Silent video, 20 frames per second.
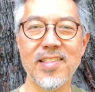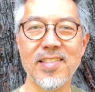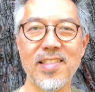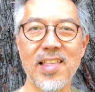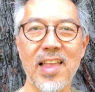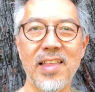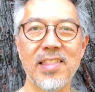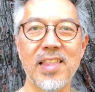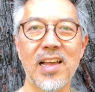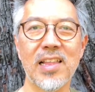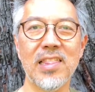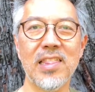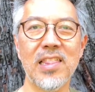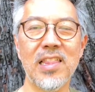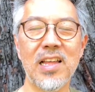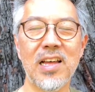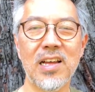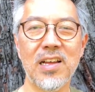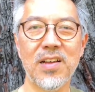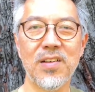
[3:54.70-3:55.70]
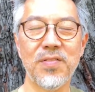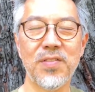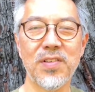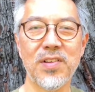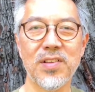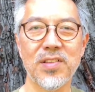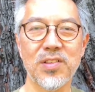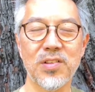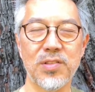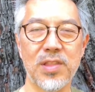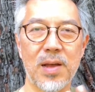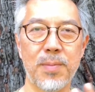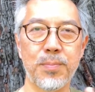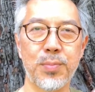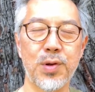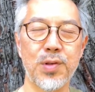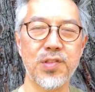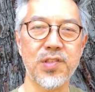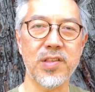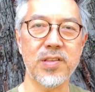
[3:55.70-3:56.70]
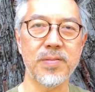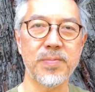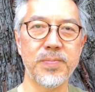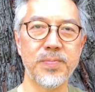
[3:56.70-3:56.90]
Send that love to that person.